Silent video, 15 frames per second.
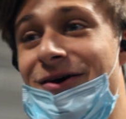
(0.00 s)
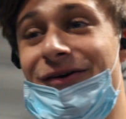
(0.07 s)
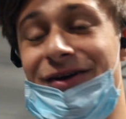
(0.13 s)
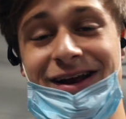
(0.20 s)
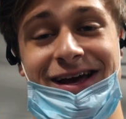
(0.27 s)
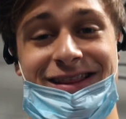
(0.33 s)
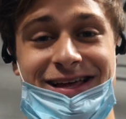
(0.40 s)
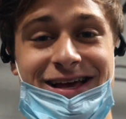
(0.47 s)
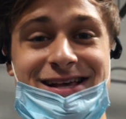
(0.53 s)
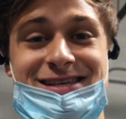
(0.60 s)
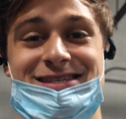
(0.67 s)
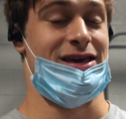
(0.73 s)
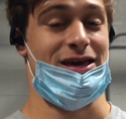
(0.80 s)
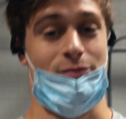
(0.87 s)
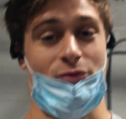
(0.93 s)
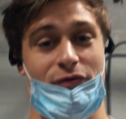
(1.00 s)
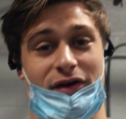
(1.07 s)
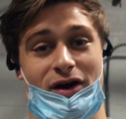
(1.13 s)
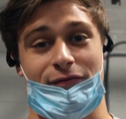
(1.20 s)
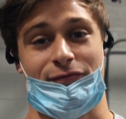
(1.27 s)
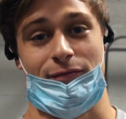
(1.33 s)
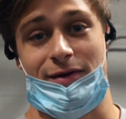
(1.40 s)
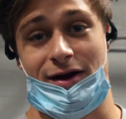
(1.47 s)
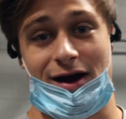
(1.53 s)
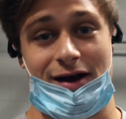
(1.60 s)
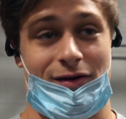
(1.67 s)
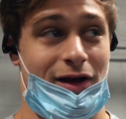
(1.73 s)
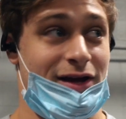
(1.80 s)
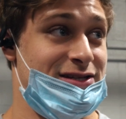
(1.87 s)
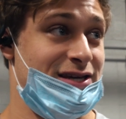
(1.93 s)
we're gonna hit this, keep moving up from there.
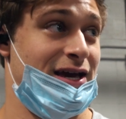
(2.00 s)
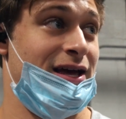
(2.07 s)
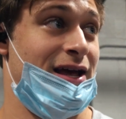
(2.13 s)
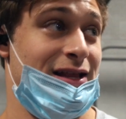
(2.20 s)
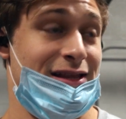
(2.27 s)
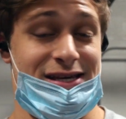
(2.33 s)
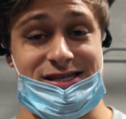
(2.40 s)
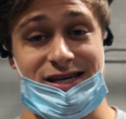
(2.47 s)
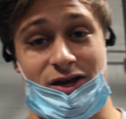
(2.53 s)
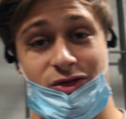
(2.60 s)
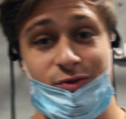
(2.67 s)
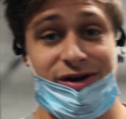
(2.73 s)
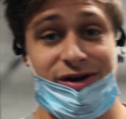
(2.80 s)
I'd like to hit at least like